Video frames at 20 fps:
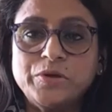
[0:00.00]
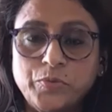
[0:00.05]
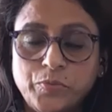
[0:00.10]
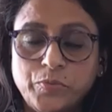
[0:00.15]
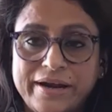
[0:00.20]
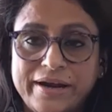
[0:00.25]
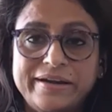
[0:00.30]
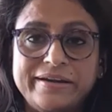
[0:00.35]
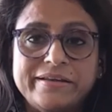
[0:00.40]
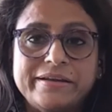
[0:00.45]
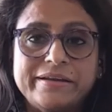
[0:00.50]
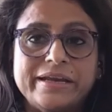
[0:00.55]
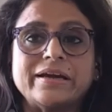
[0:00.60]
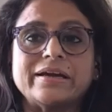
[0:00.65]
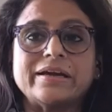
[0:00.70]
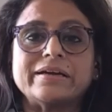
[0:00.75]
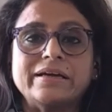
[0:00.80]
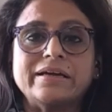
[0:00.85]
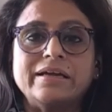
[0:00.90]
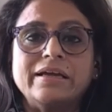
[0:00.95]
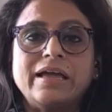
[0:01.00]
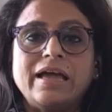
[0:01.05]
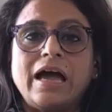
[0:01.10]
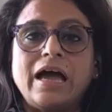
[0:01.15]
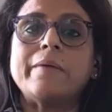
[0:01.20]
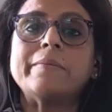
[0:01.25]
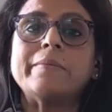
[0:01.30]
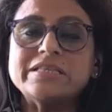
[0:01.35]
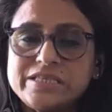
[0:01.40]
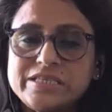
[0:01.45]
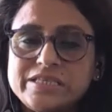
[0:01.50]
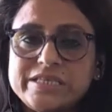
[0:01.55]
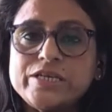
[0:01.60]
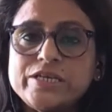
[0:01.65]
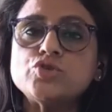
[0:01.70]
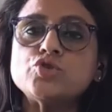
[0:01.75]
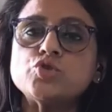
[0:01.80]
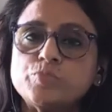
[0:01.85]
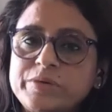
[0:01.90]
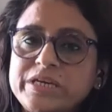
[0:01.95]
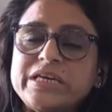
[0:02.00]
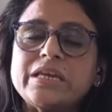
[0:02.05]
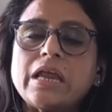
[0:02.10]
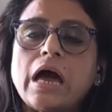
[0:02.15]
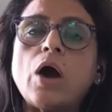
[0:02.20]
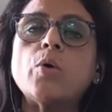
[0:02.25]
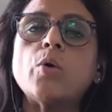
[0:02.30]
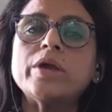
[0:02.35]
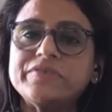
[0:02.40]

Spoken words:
be wondering, I mean, seeing to me now,